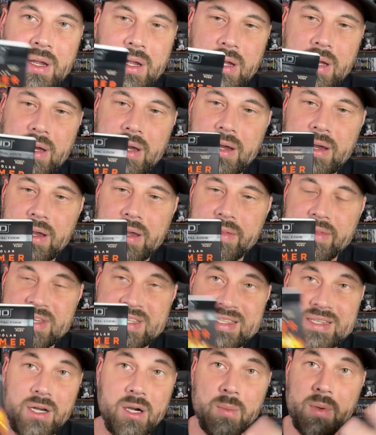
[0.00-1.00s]
The
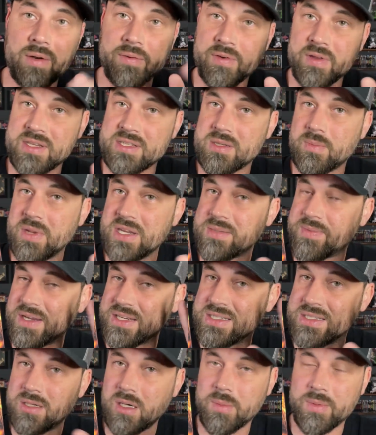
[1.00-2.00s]
steelbook for this, the Best Buy
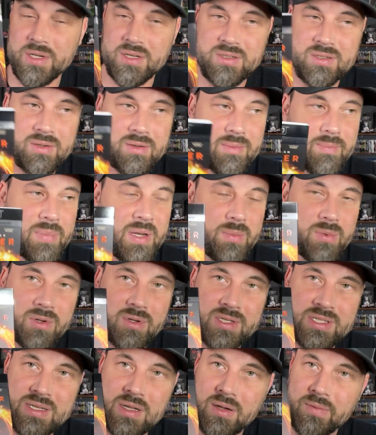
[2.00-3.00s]
steelbook, is people are
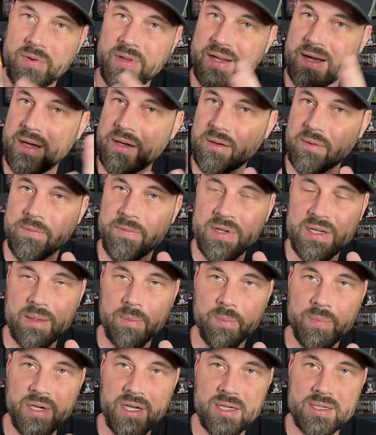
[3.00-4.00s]
selling for like
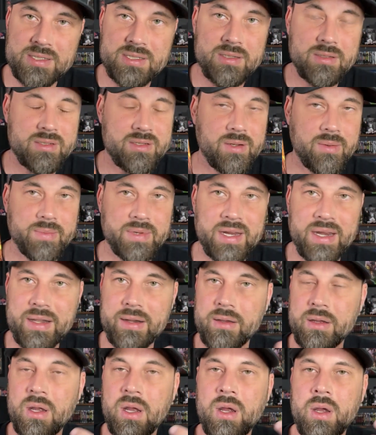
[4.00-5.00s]
$150. So I'm kind
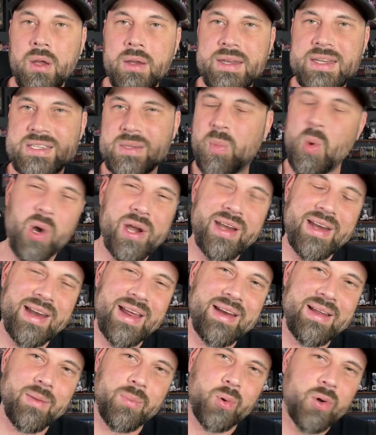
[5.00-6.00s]
of disappointed I
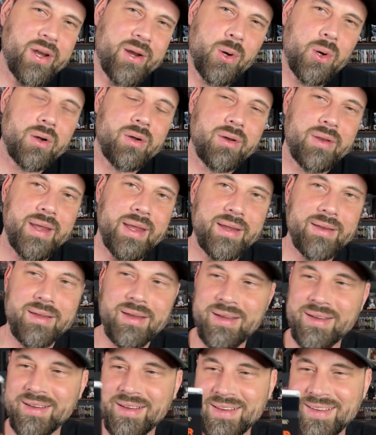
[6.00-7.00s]
didn't pre-order that.
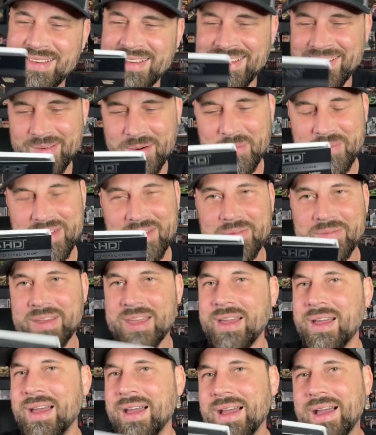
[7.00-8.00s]

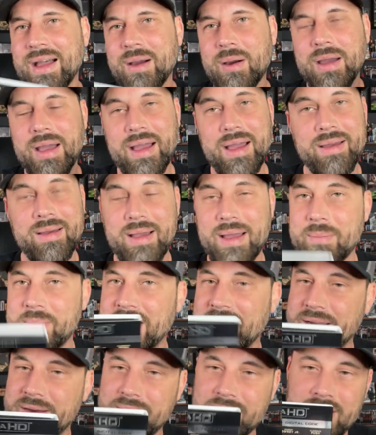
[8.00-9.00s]
I'm
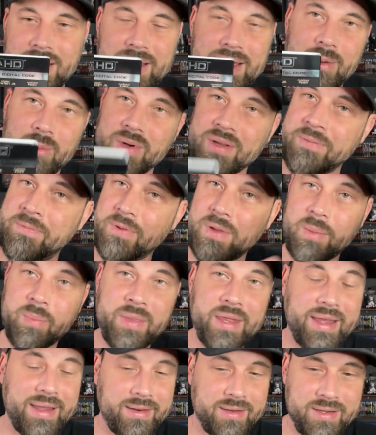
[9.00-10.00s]
not going to lie, I would have flipped
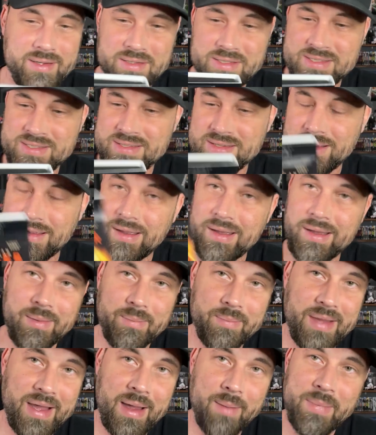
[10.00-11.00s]
that because
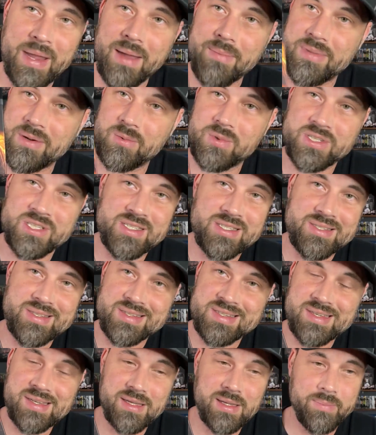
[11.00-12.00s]
I'm happy with just the
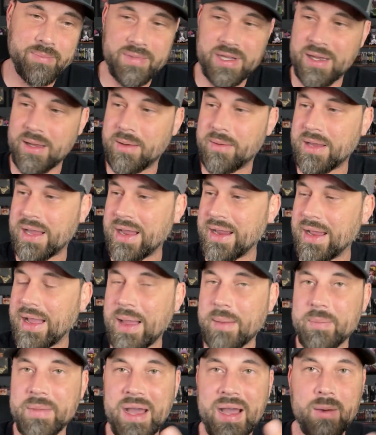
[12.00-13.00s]
slip.
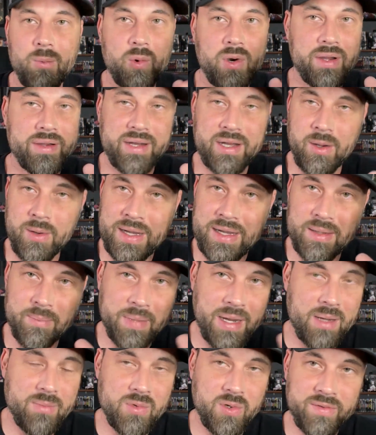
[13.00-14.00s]
I'm not one to go out and
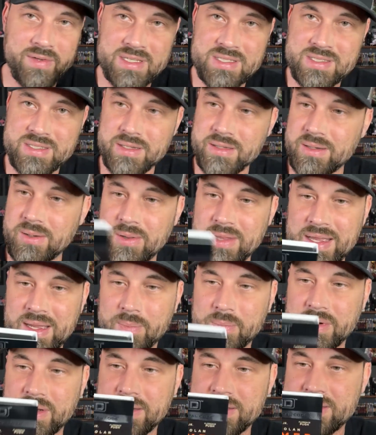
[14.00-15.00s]
buy movies to do
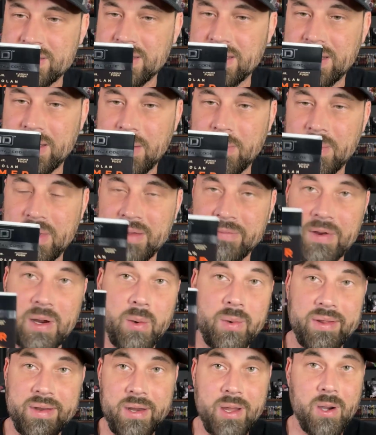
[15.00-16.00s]
that, but if I
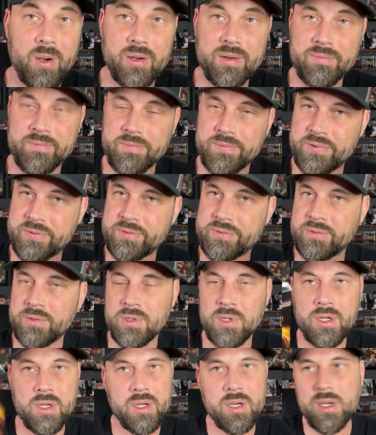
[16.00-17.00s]
would have known,
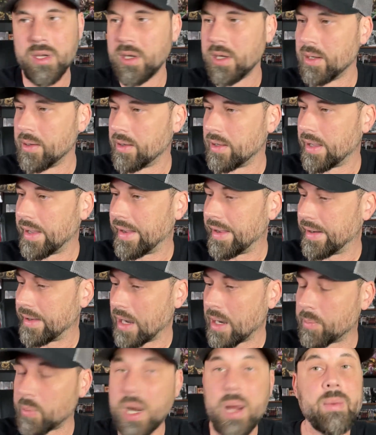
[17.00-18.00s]

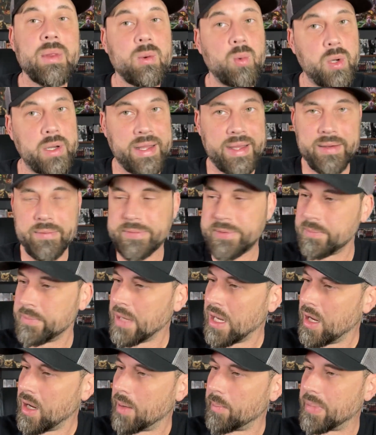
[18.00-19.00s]
I probably would have.
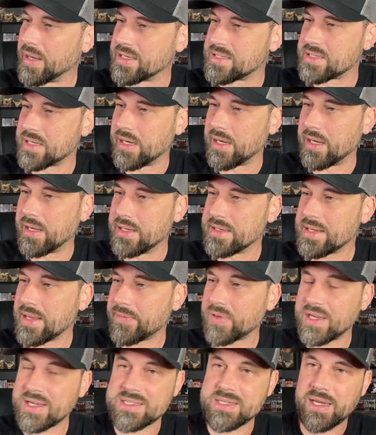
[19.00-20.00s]
But
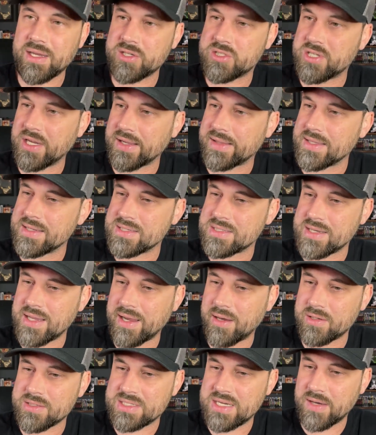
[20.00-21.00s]
definitely excited to check this
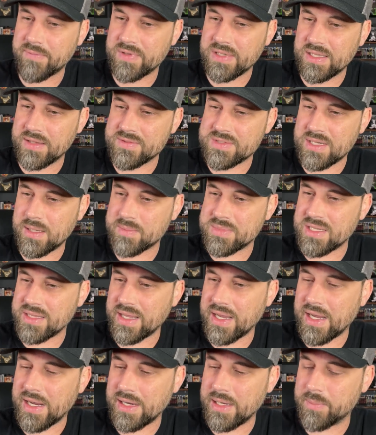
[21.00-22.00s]
out, see if it lives up to
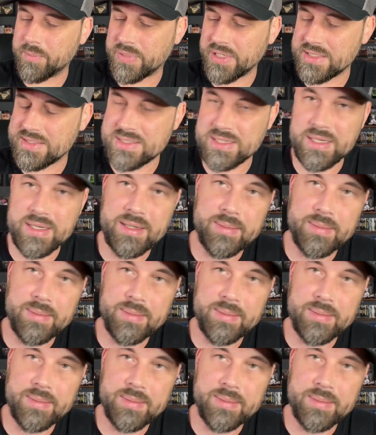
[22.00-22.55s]
the hype. But